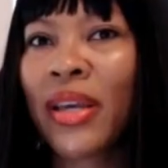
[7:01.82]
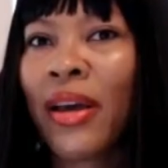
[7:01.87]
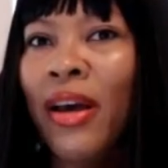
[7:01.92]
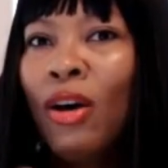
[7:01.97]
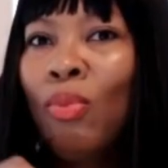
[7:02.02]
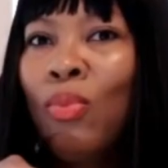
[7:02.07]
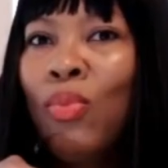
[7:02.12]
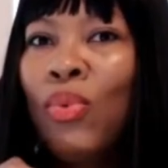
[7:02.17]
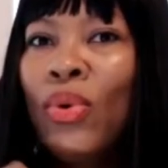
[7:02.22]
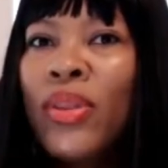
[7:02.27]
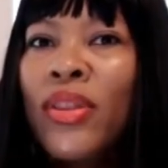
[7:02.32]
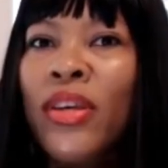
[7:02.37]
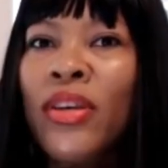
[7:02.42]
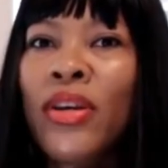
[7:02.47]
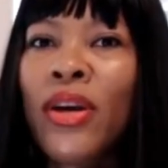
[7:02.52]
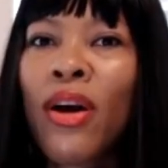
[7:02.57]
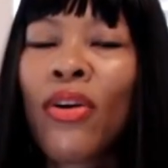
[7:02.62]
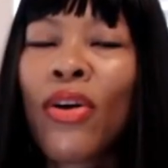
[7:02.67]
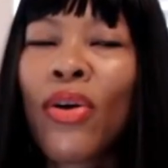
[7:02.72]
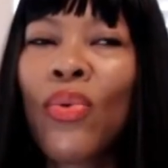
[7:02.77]
help with the
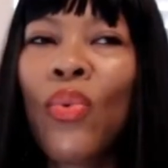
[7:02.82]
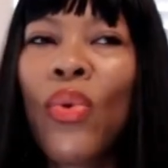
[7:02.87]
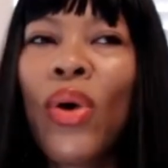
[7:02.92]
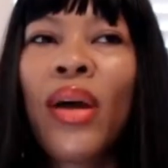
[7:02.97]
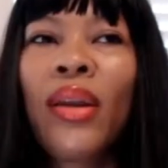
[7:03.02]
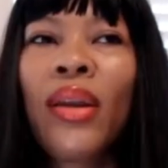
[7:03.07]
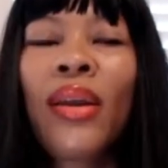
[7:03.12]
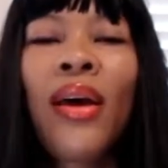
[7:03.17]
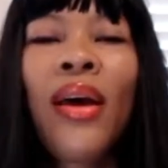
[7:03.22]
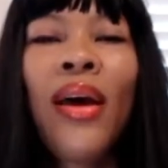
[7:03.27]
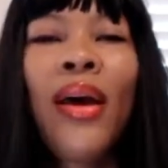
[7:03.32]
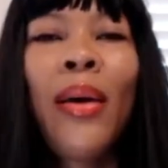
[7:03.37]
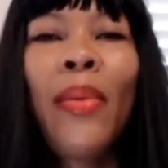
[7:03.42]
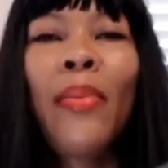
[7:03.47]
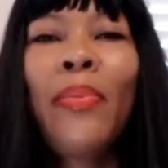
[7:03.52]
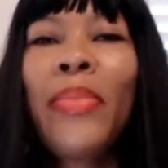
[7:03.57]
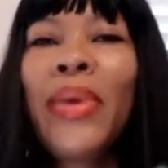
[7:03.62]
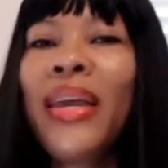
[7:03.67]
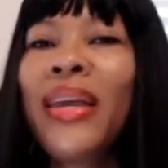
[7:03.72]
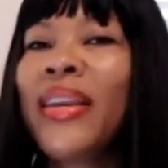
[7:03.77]
younger one,
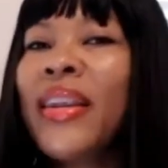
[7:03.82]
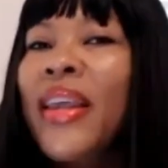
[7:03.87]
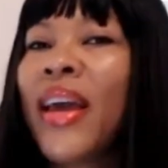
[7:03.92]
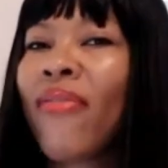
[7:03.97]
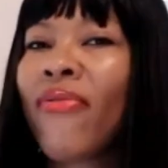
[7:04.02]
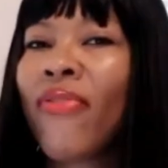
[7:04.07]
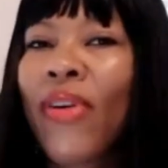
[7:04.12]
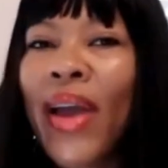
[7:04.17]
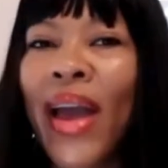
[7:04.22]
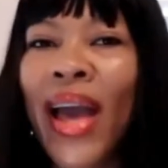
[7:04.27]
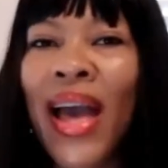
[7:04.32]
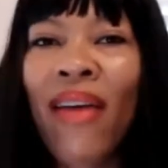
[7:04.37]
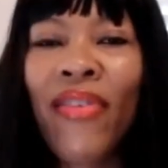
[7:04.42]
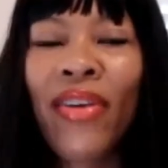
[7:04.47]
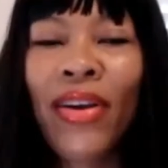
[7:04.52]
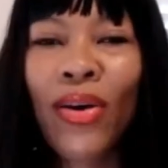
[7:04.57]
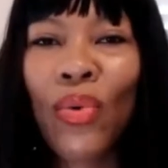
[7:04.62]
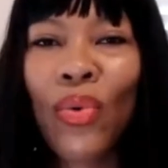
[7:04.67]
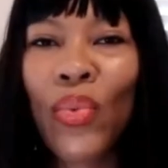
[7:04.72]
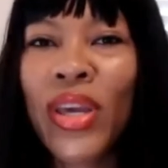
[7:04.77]
me never
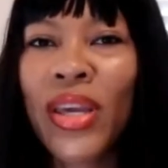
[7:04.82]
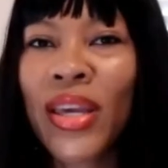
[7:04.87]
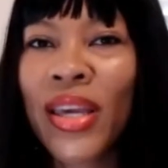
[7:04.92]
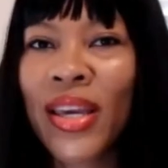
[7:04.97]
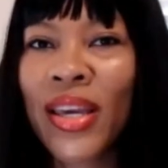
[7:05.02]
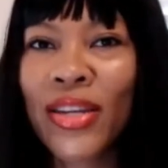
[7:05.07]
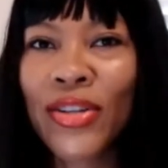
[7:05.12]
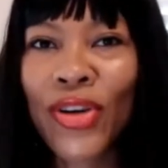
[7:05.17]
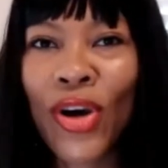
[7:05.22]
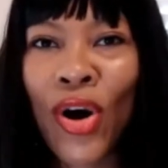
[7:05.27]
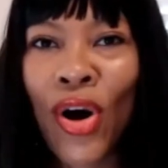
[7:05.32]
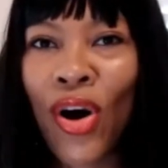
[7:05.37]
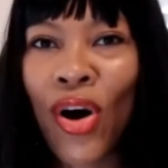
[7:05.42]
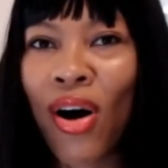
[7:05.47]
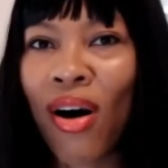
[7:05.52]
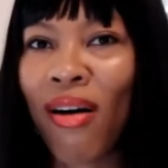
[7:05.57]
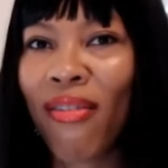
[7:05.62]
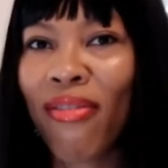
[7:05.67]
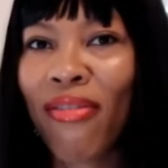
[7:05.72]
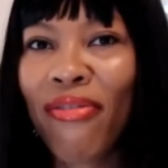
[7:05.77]
having a weekend
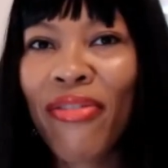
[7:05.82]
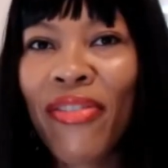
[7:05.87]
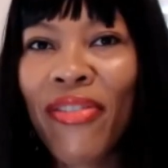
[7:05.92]
off.